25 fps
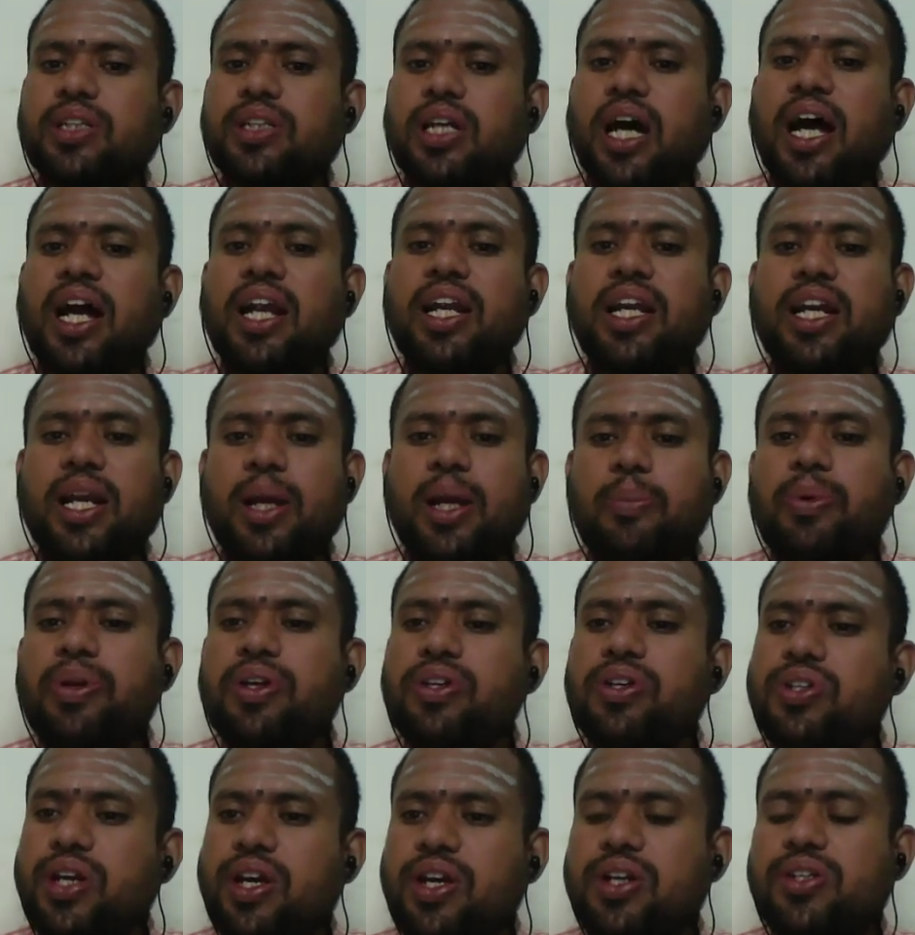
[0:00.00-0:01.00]
And
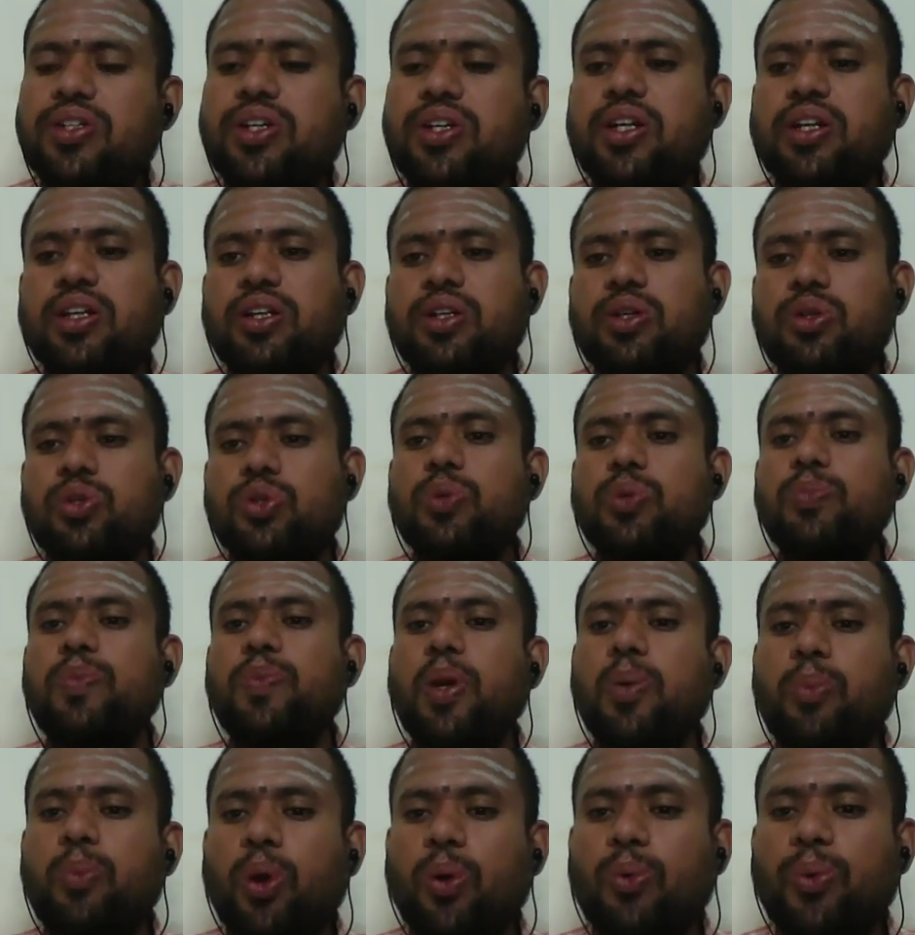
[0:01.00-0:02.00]
depreciation should
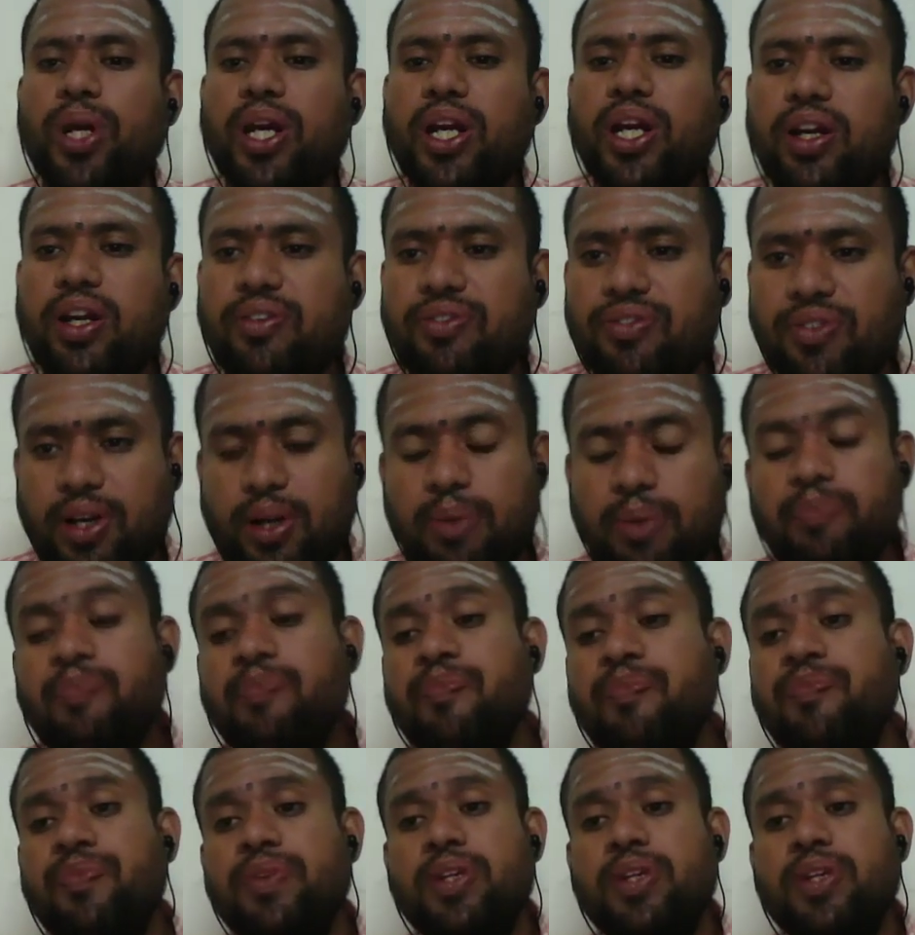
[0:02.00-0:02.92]
be provided from